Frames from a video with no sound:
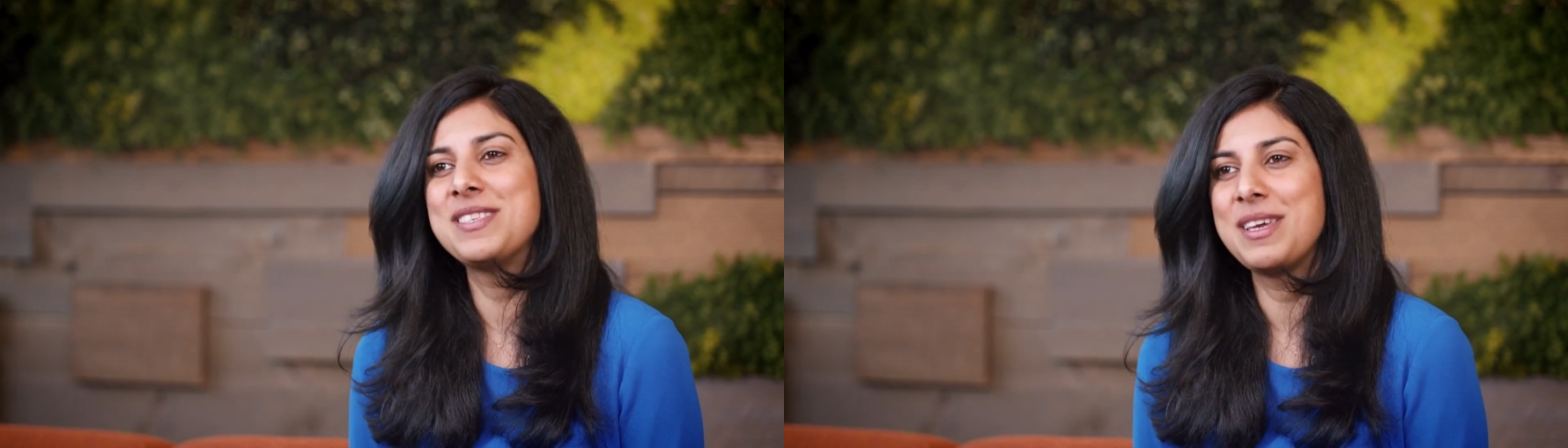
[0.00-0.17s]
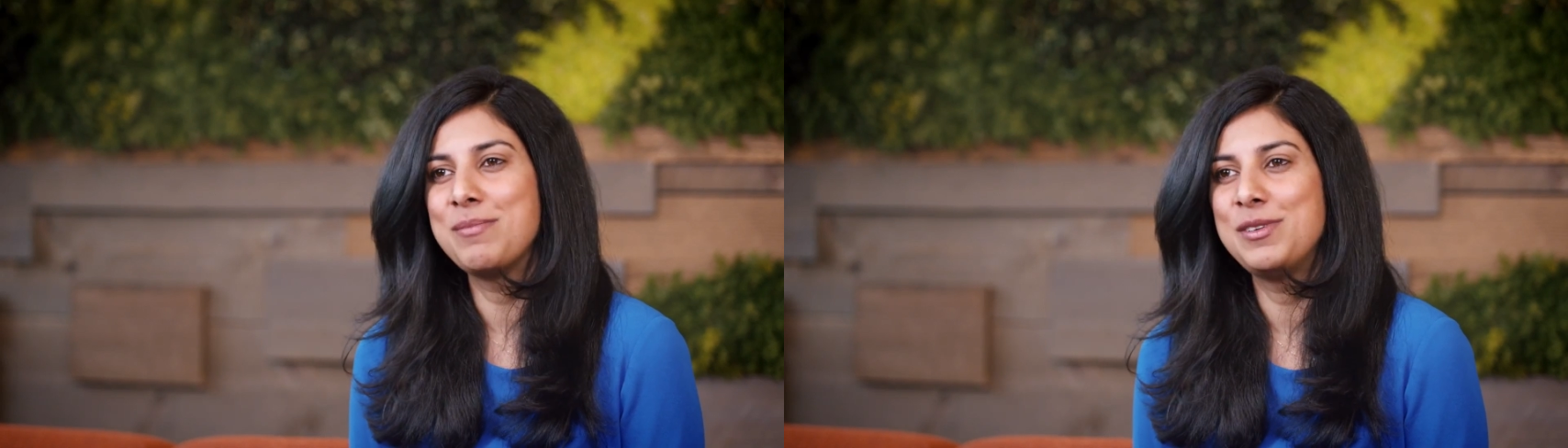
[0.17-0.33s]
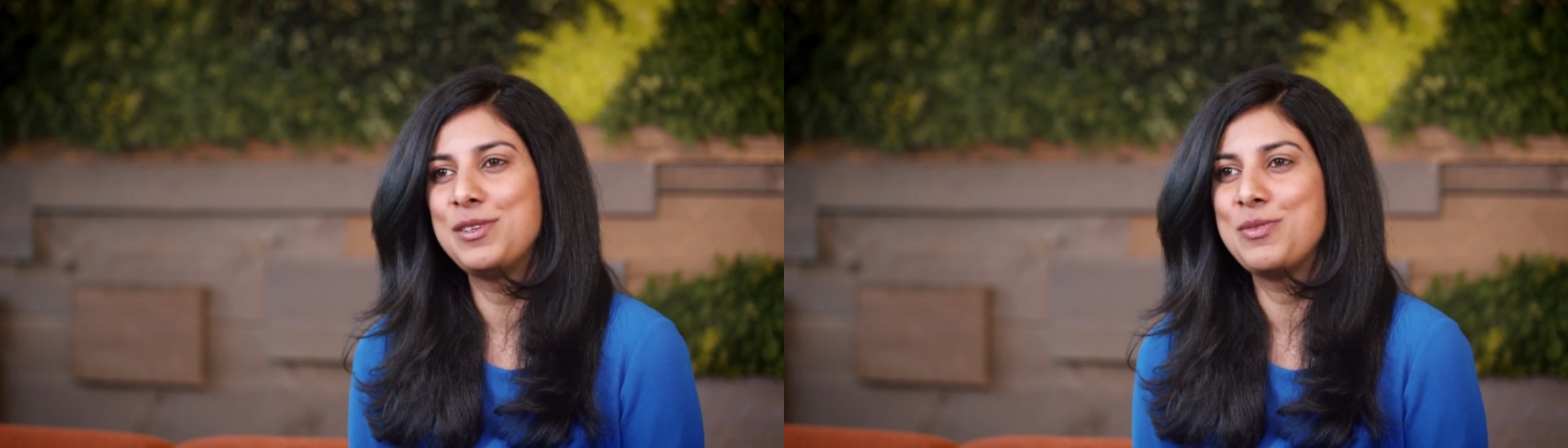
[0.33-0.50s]

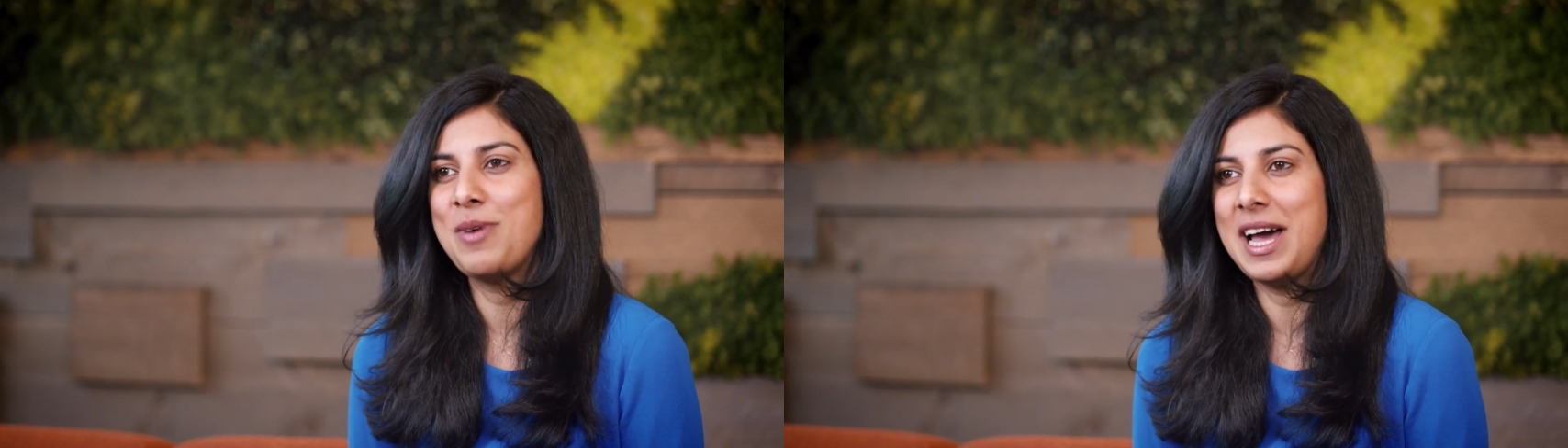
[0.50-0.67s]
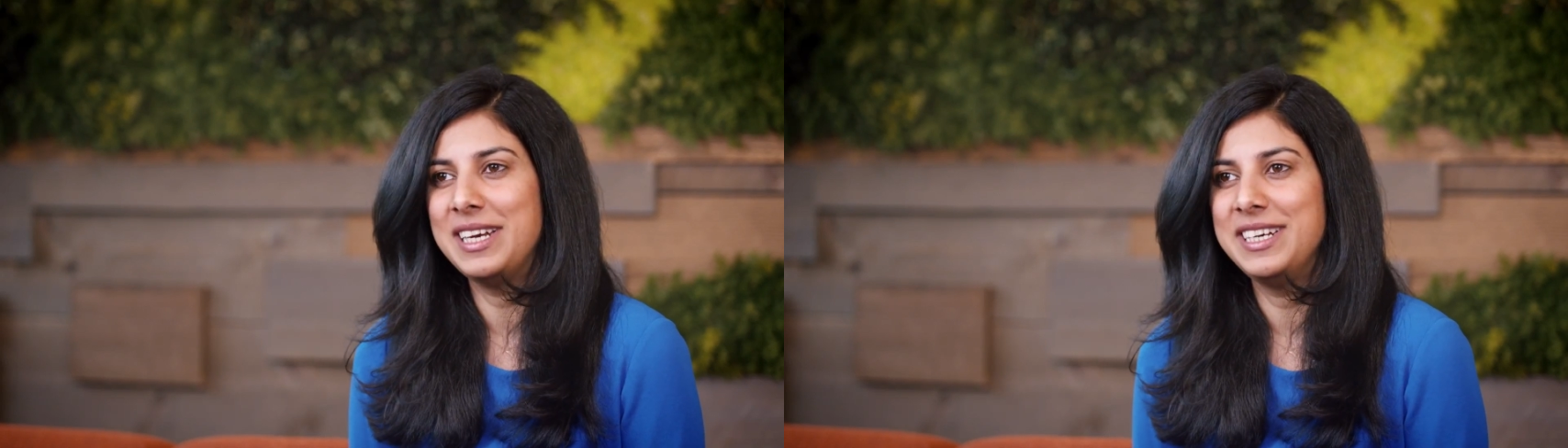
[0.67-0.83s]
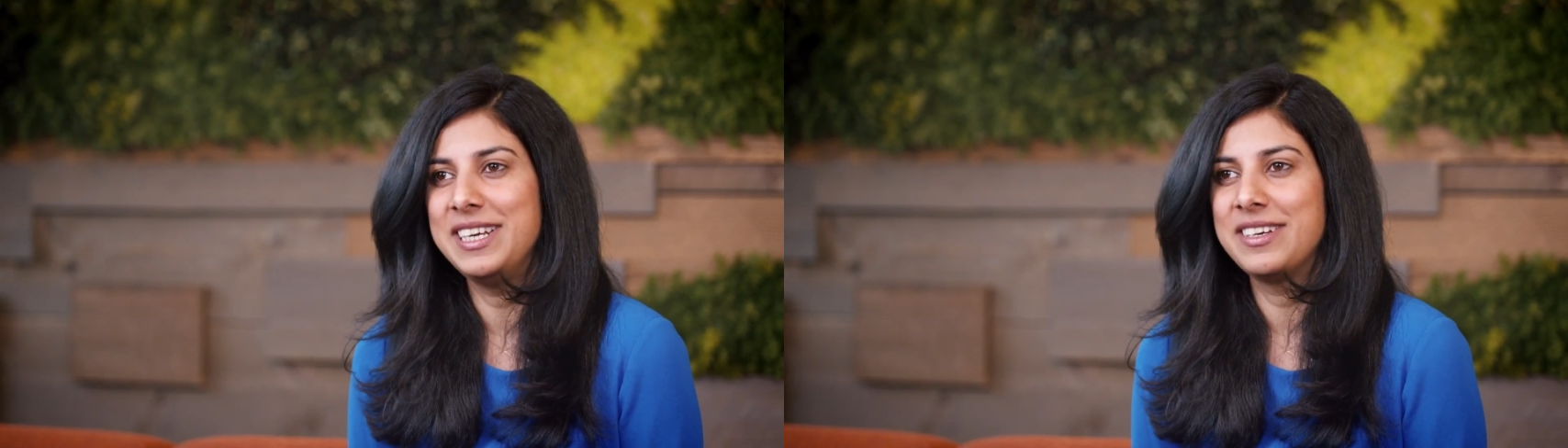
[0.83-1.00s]
able to
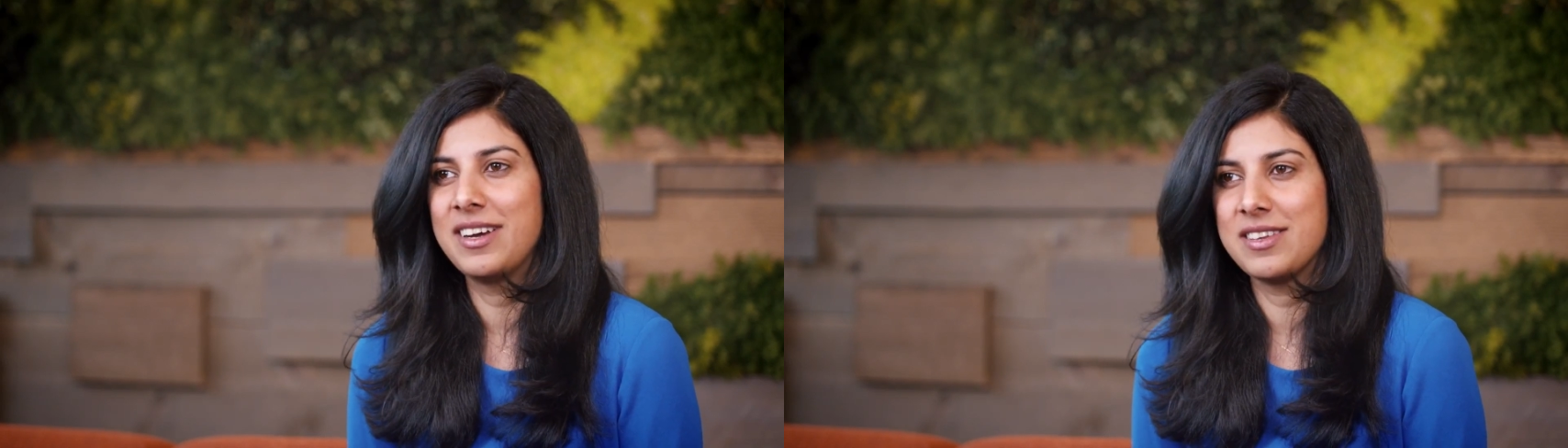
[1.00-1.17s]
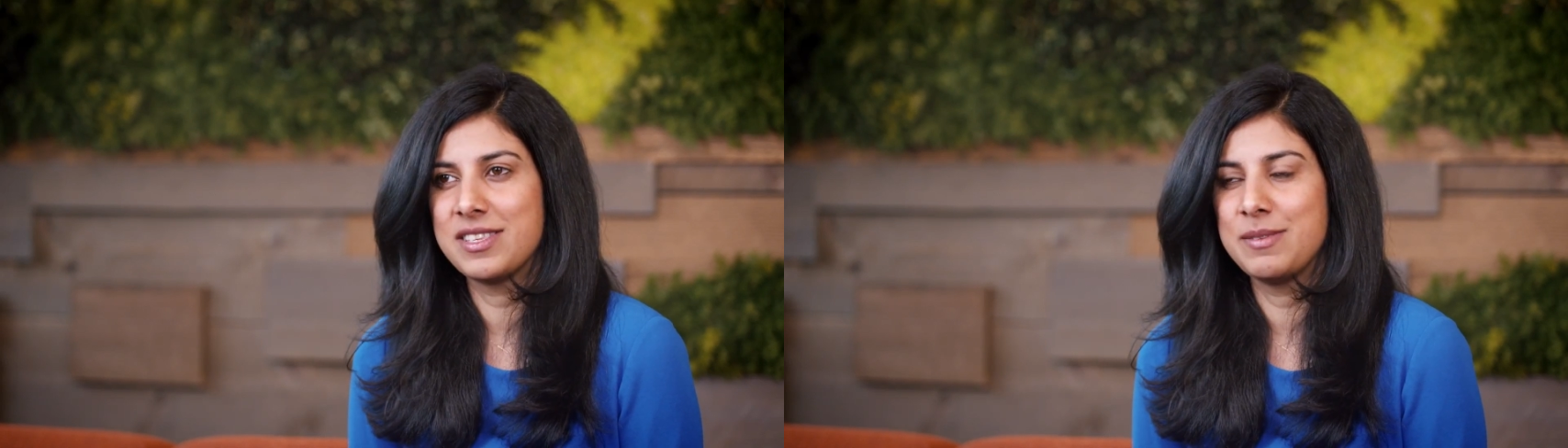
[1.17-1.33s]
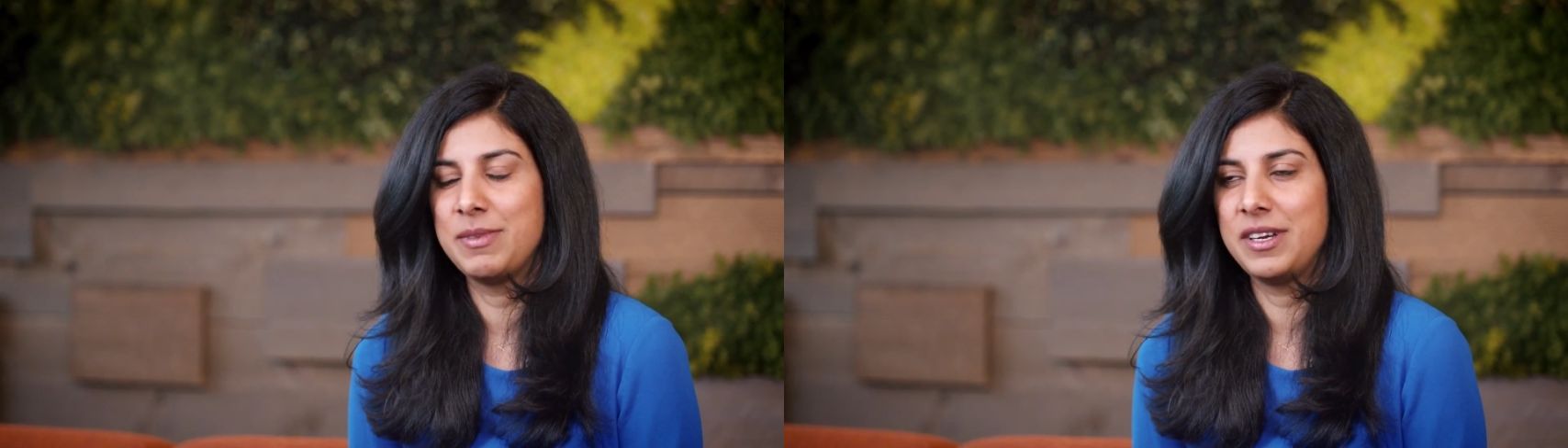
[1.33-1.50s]
validate
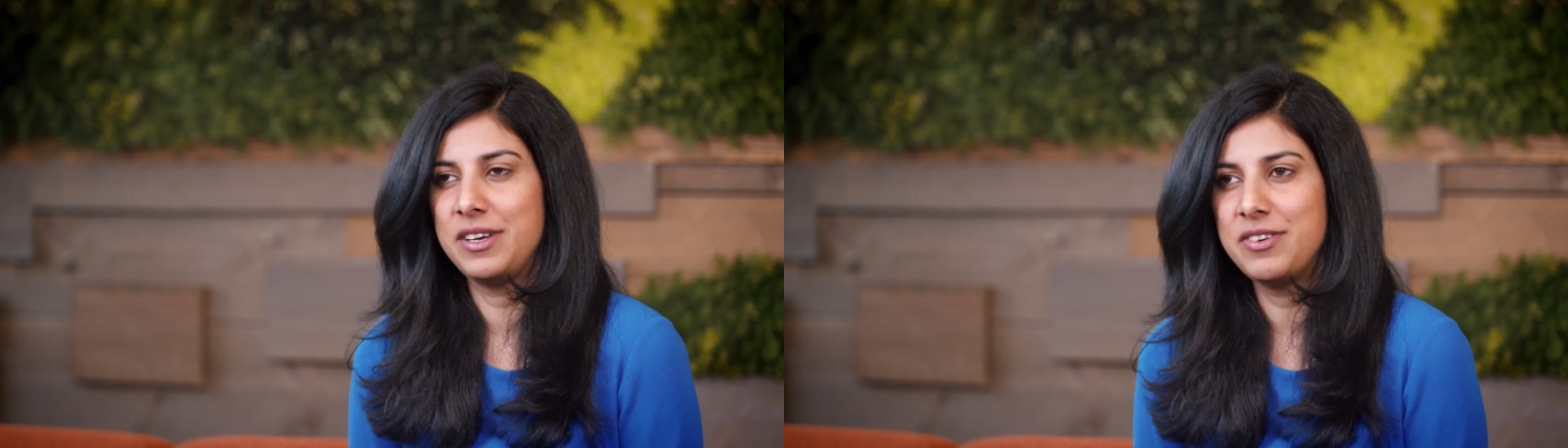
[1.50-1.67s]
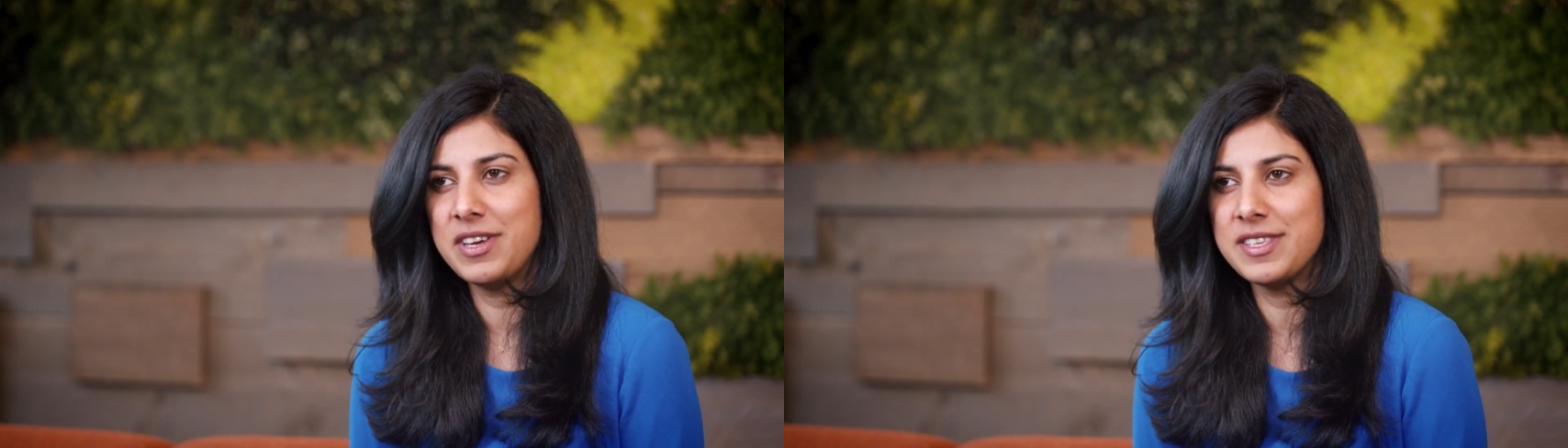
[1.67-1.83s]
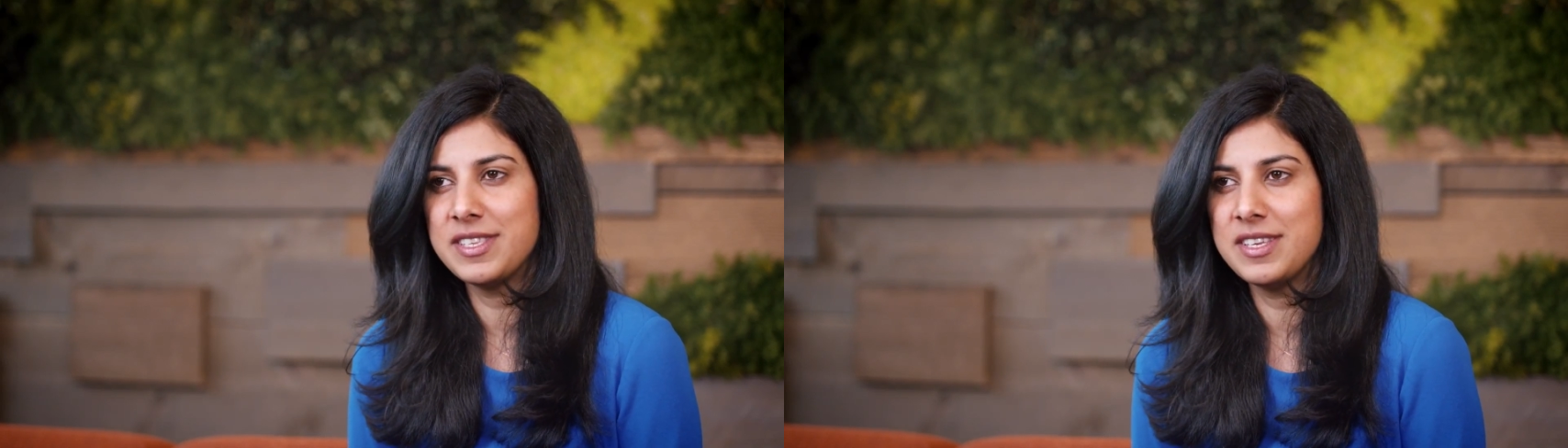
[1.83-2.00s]
customer
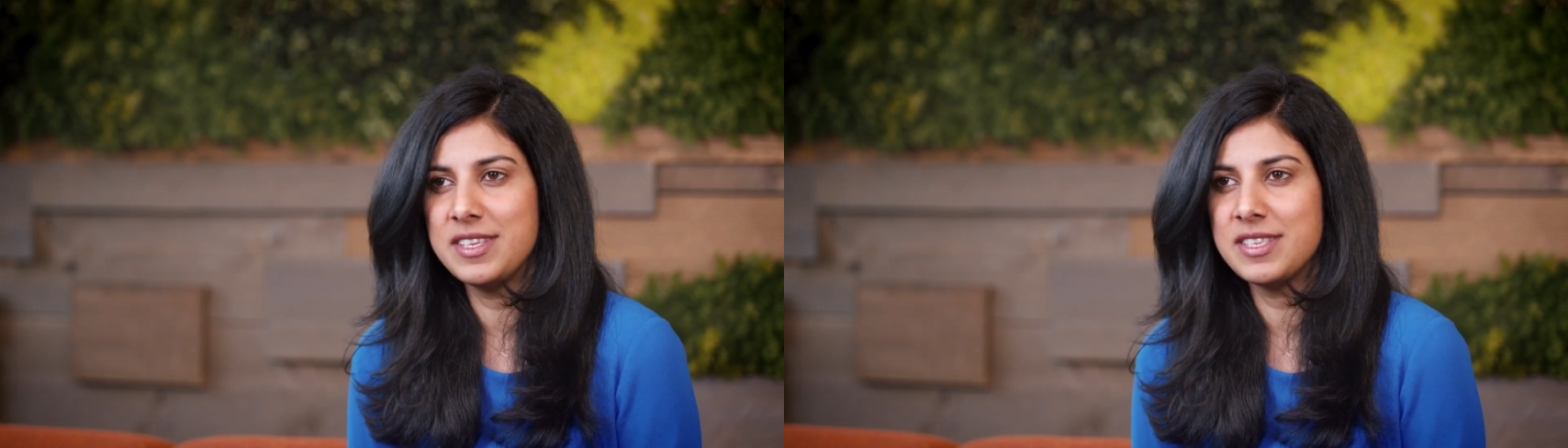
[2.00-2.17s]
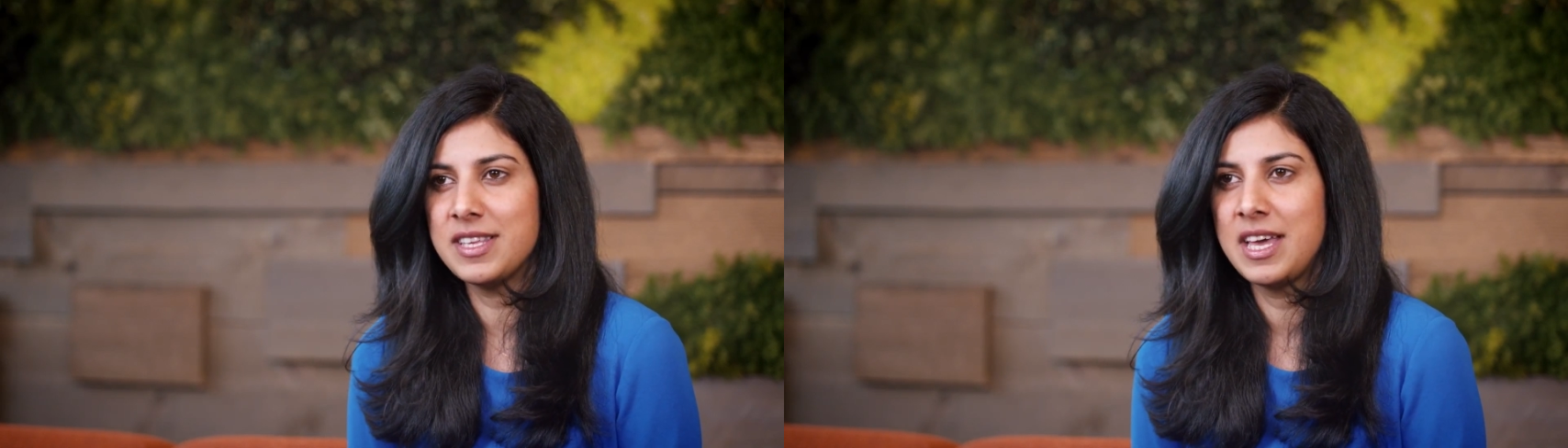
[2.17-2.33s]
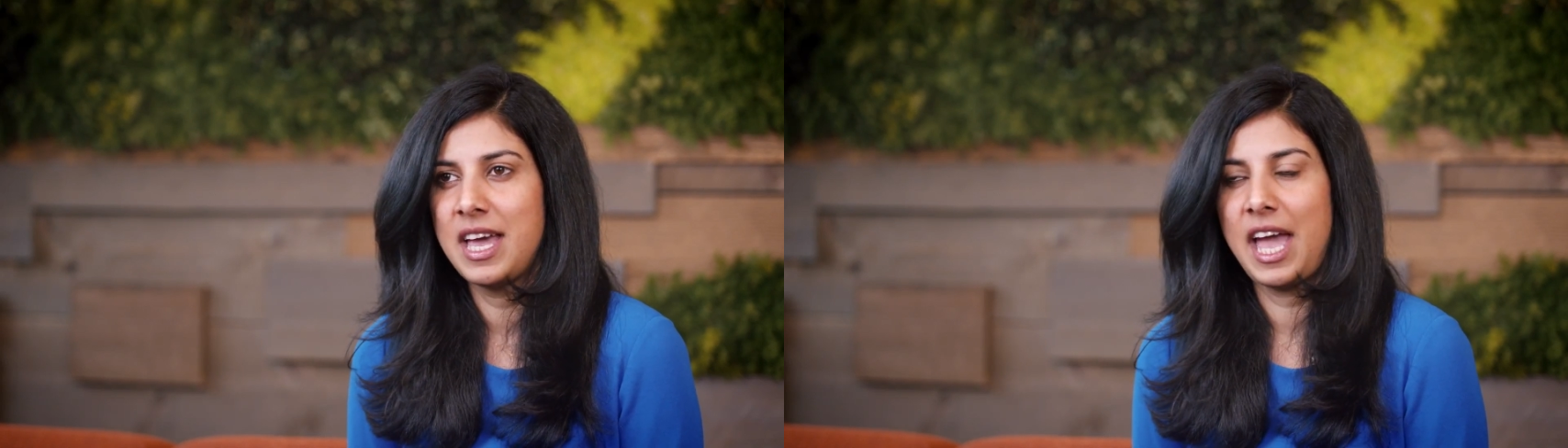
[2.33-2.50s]
addresses,